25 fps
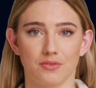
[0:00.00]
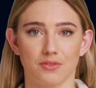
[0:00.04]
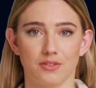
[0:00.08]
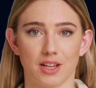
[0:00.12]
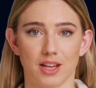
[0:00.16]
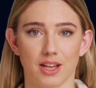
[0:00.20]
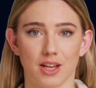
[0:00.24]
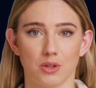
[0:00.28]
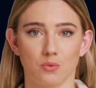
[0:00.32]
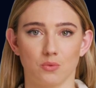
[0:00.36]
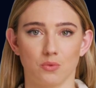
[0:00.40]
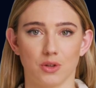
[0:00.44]
of
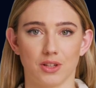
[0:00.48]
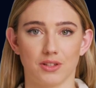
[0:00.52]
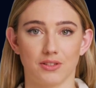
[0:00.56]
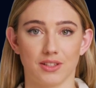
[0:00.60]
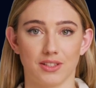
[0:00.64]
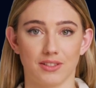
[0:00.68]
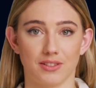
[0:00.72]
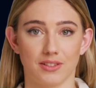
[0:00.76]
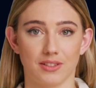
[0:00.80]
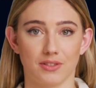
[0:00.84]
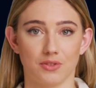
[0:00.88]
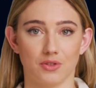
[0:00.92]
setting
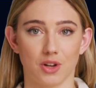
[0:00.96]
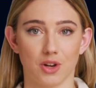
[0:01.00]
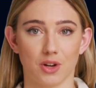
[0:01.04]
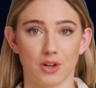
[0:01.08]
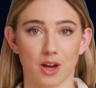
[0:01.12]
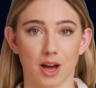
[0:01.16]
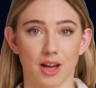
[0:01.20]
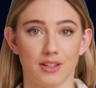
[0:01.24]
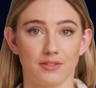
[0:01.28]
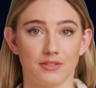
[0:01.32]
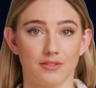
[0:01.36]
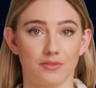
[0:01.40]
realistic
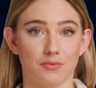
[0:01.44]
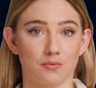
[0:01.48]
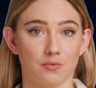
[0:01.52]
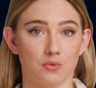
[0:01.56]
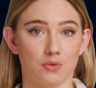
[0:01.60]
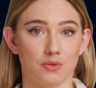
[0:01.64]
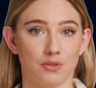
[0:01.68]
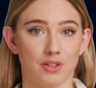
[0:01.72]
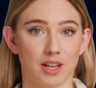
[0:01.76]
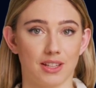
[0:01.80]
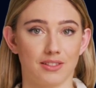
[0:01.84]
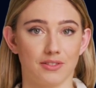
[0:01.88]
targets
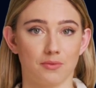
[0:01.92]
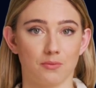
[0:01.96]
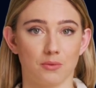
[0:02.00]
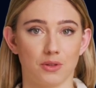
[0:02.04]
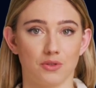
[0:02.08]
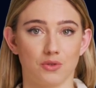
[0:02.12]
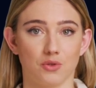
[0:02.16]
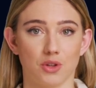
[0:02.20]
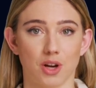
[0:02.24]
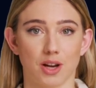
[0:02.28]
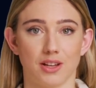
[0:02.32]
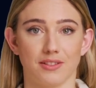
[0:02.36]
for test
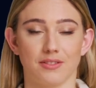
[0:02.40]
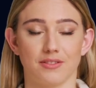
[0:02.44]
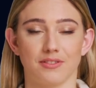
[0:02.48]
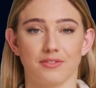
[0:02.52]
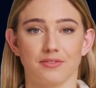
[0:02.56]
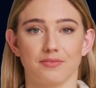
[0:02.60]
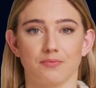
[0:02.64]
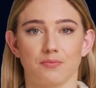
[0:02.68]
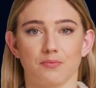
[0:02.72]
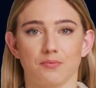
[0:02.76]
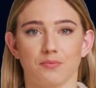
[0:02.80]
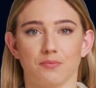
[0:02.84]

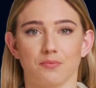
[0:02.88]
metrics?